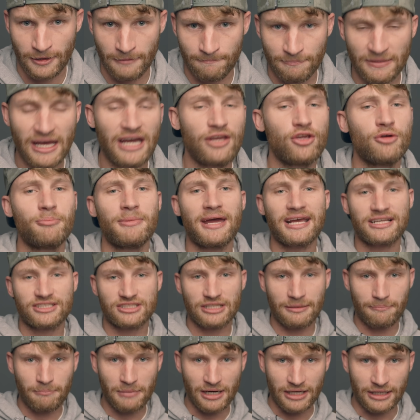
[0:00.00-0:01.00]
Now you make
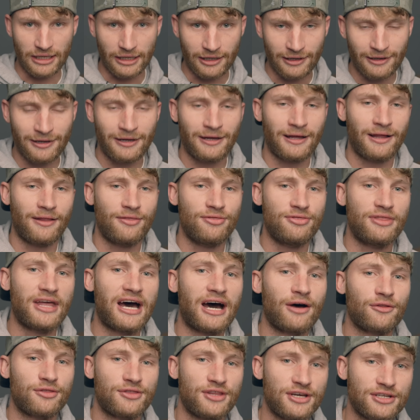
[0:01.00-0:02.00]
some money.
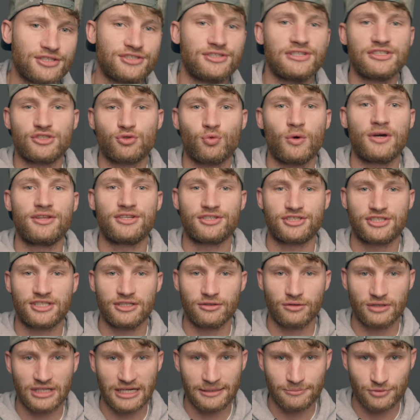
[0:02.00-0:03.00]
Now this is where the
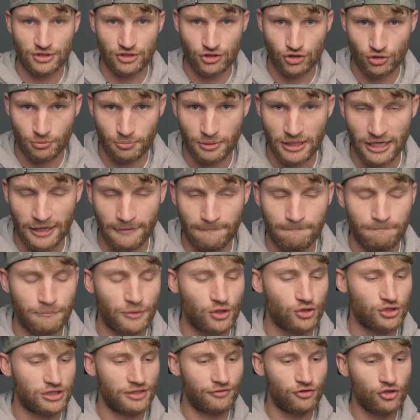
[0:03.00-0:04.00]
skill comes into play.
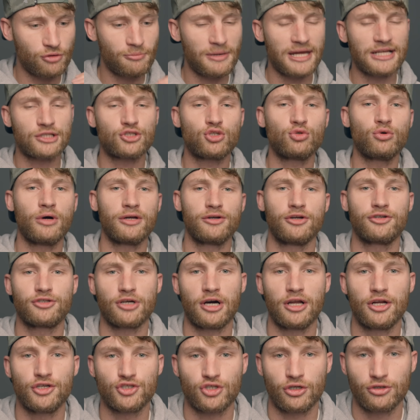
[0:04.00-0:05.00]
Because if you make
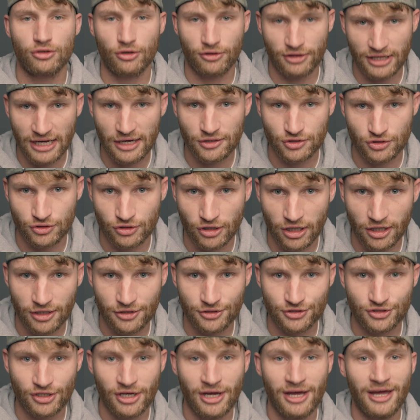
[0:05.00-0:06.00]
$200 on your
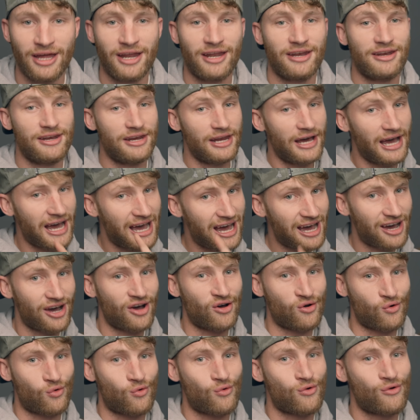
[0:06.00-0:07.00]
$1,000,
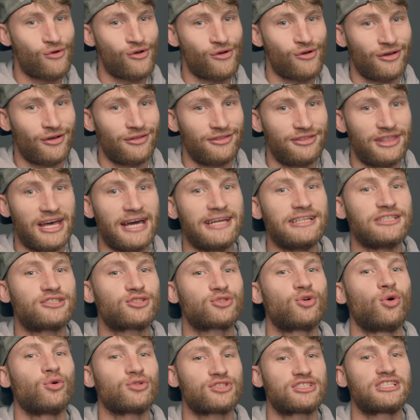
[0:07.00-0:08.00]
now that is
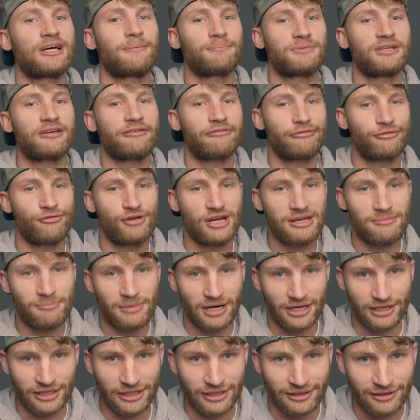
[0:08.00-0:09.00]
called something free
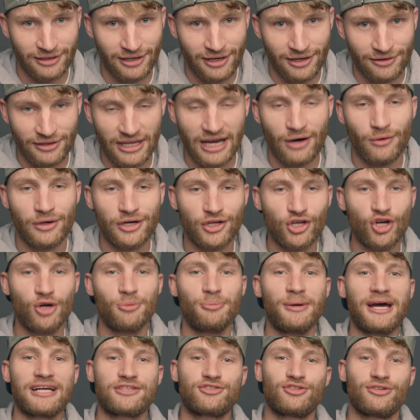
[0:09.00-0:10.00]
money. Now I want to go
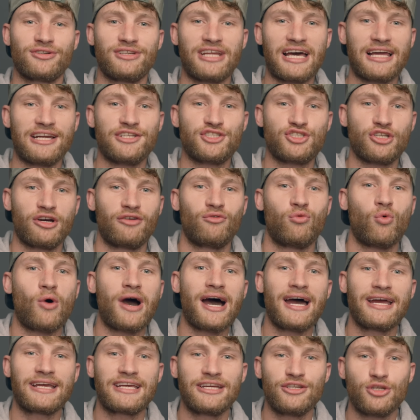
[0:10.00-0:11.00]
back to the analogy of
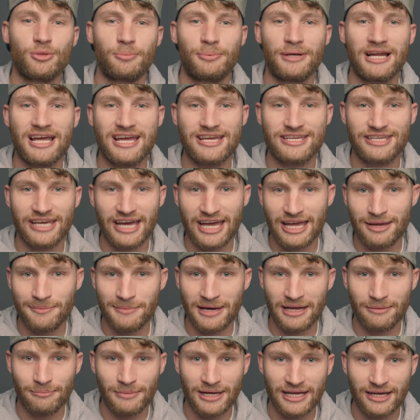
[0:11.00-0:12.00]
why can you play a game
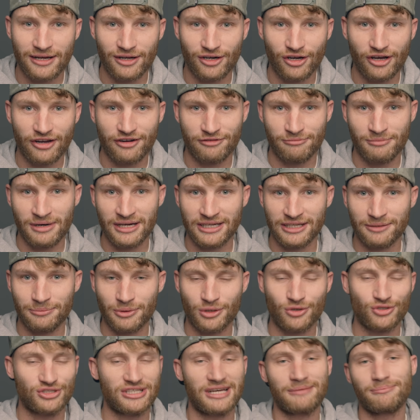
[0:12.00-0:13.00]
and make a lot of money?
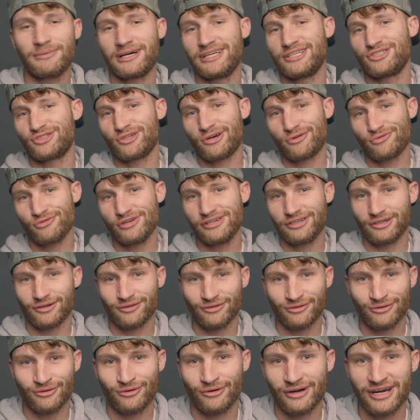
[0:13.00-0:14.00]
Because that money is not real,
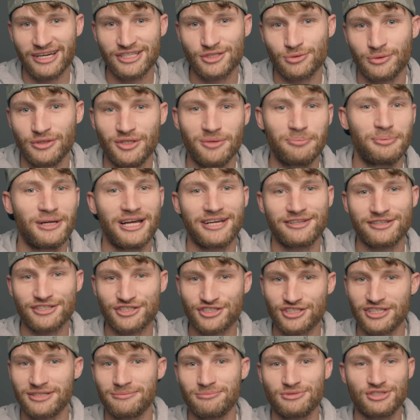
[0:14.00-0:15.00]
right? When you're playing The
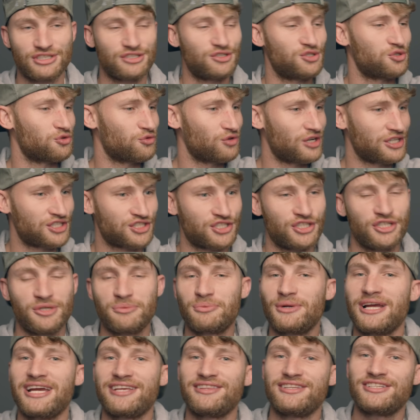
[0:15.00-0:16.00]
Sims and you're rich and you're
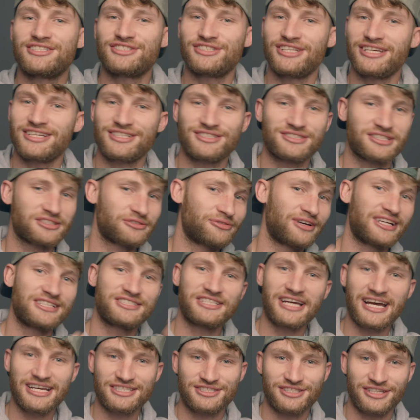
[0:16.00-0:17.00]
playing these things, it's
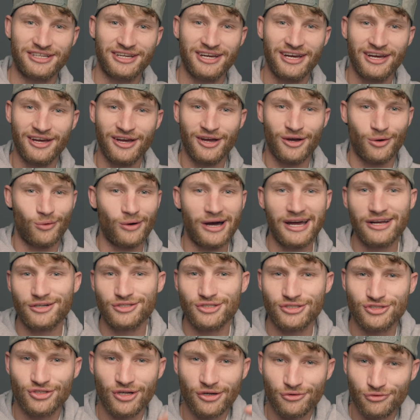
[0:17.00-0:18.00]
fantastic. Why? Because
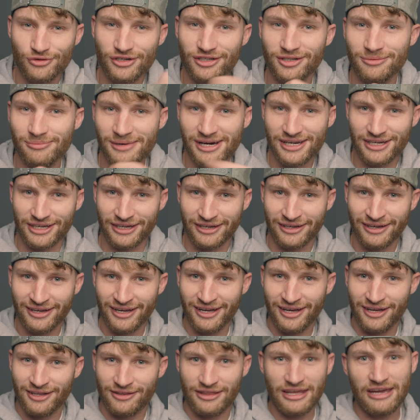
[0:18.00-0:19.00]
it's not real money.
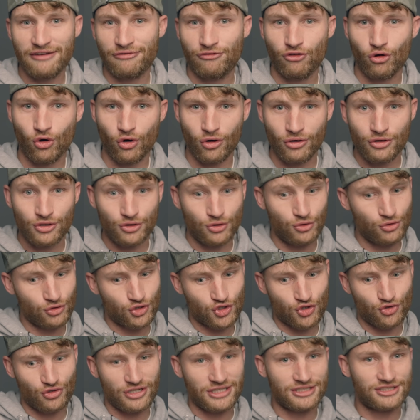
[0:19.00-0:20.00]
Therefore, you
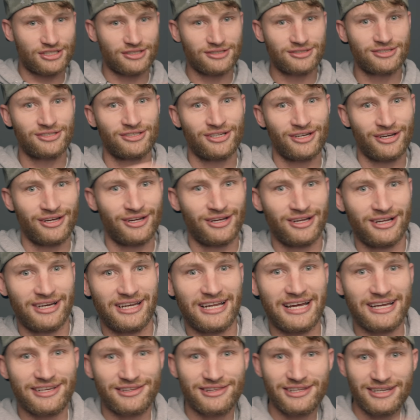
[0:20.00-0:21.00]
treat it
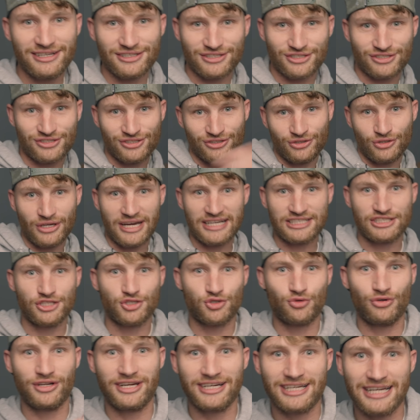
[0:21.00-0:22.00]
like this. You actually
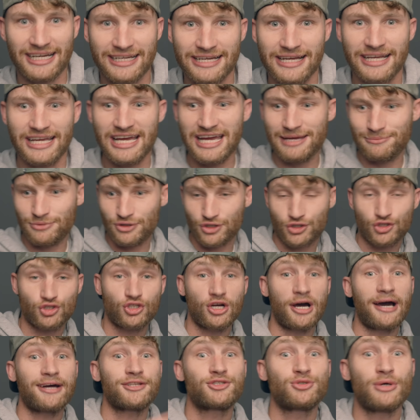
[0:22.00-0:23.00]
treat it like a game. You
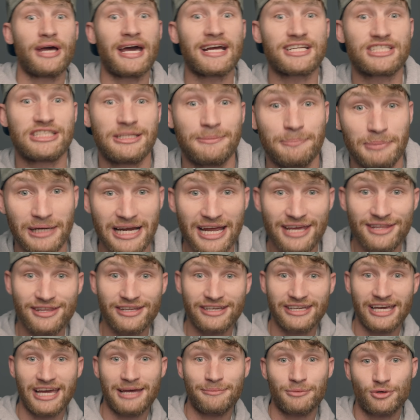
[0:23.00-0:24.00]
start to actually play the
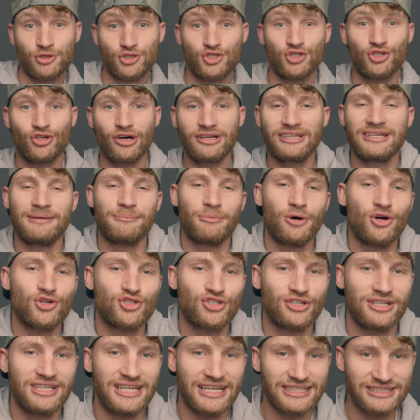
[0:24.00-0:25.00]
game because you're not
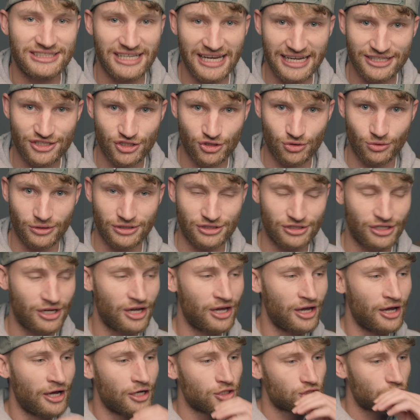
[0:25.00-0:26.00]
emotionally attached to it.
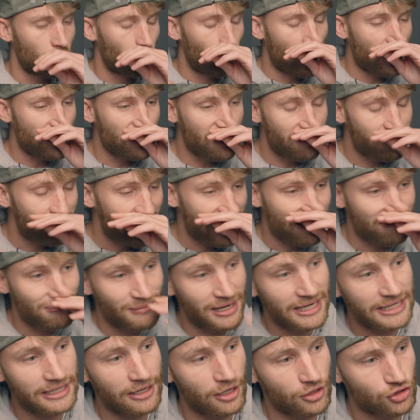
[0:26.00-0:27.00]
So when you make
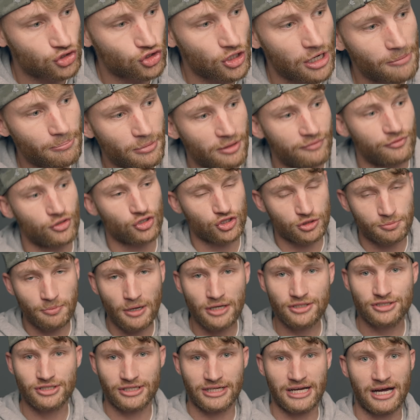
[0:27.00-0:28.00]
money on top of your
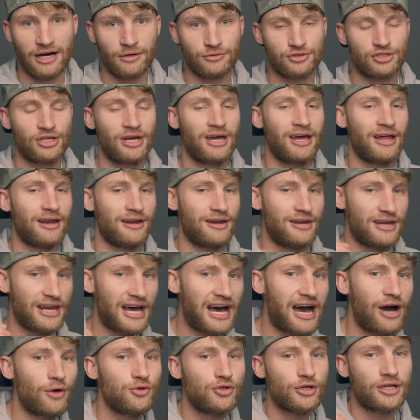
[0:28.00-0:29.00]
spot account,
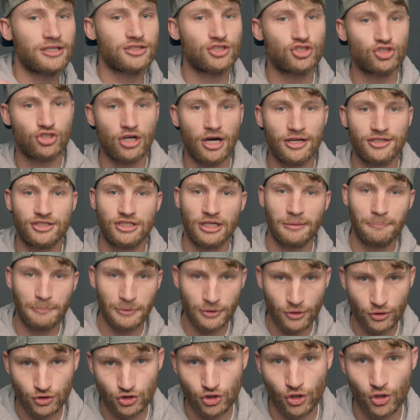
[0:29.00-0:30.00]
now you can start dipping
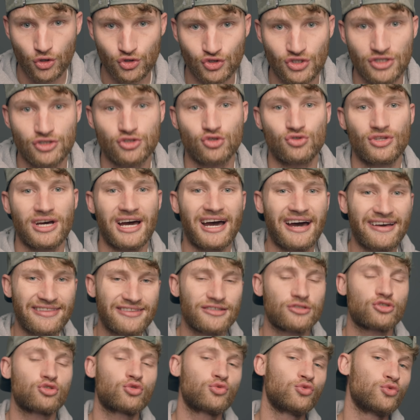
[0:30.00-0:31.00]
your toes into the other
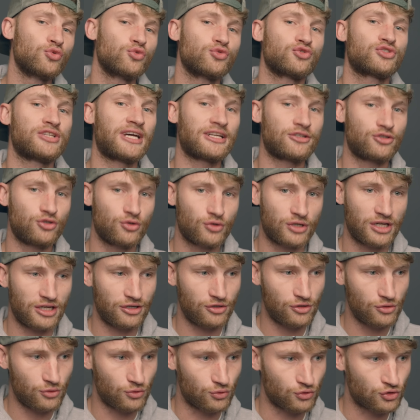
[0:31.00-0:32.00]
tools that you can
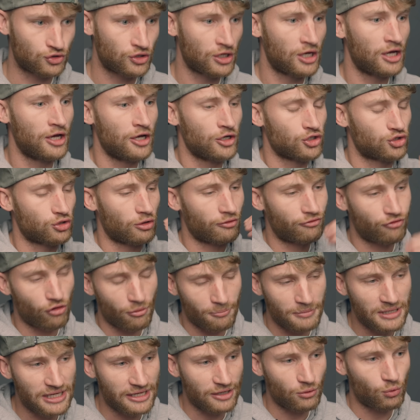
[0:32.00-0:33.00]
use. So for
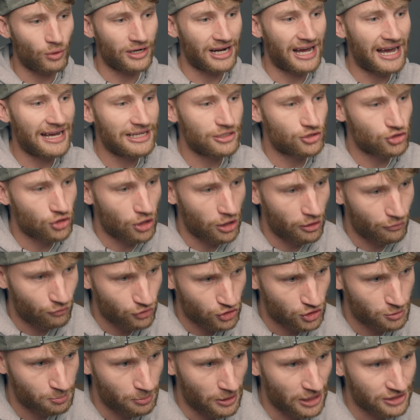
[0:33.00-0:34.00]
me, when I start off
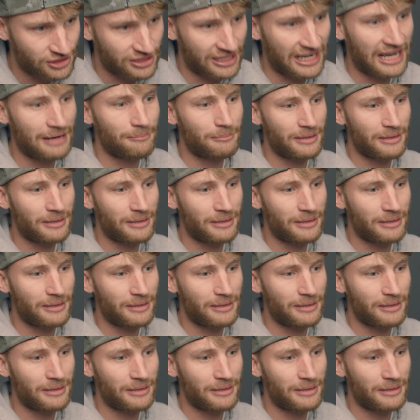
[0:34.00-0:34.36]
with spot and I